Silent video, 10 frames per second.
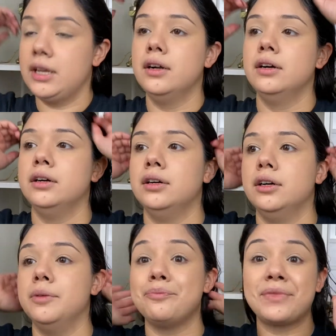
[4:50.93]

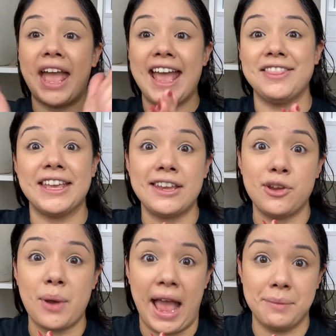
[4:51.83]
And thank
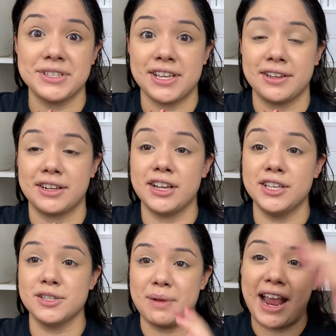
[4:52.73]
you, Amazon,
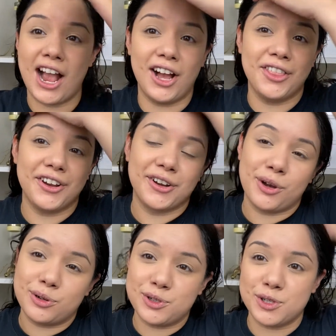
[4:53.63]
because my other
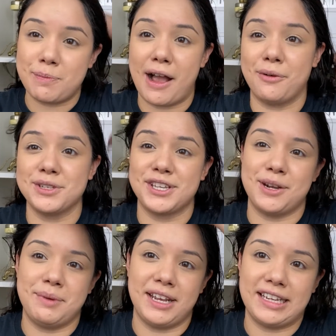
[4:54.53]
go-to spot was going
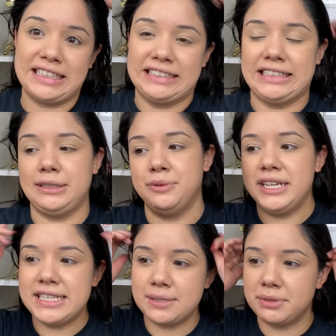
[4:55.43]
to be like, all right, we
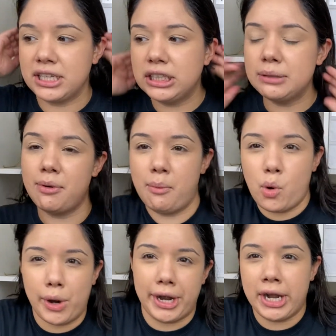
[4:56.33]
need something a little bit
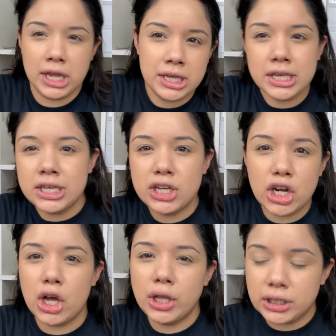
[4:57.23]
more, you
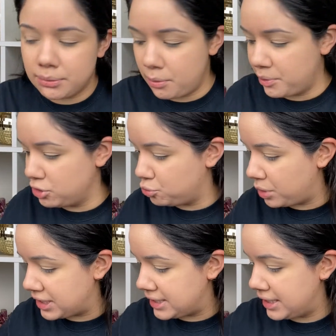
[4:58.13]
know, a little bit more
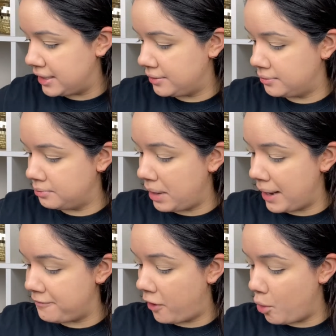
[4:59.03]
dressy.
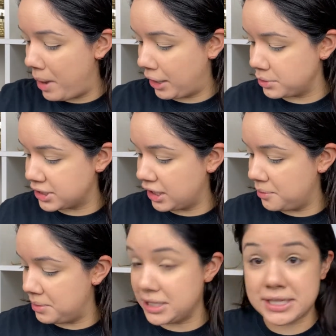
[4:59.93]
My fallback was going
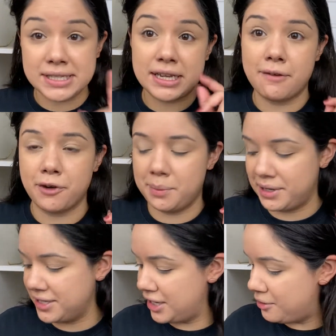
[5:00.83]
to be Discovery, but I
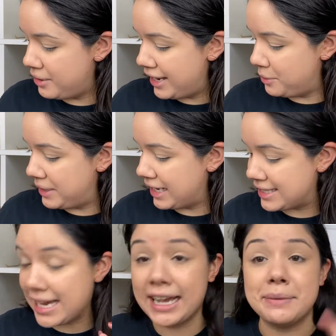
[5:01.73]
was like, you know what? Ain't nobody got
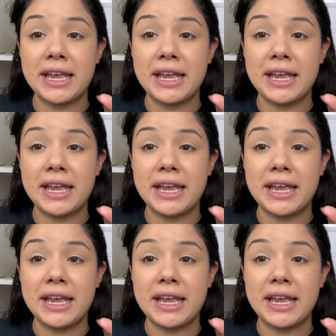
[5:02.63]
time.